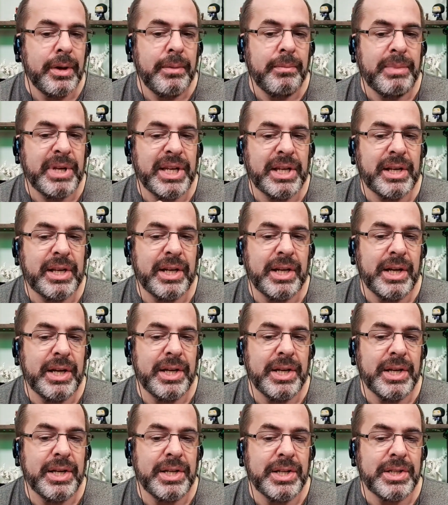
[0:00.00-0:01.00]

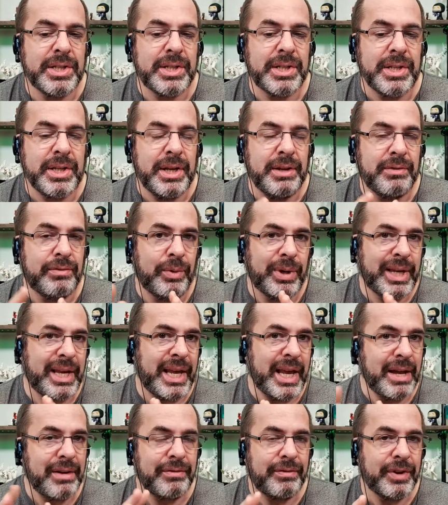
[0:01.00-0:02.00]
Because if we
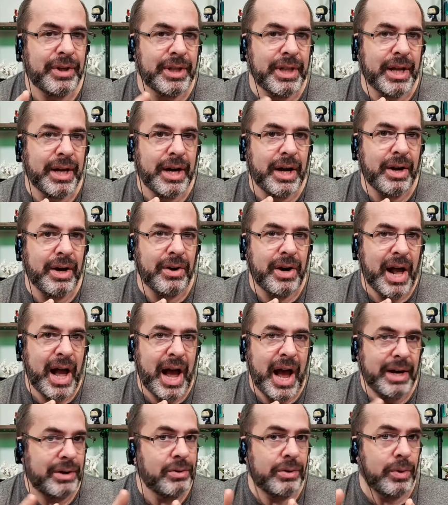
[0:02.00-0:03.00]
can't figure that out,
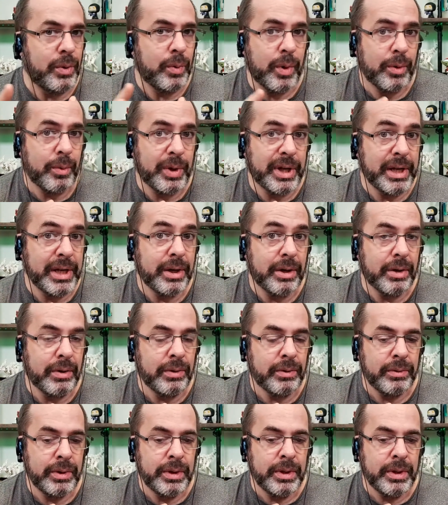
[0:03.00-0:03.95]
I don't know where we go.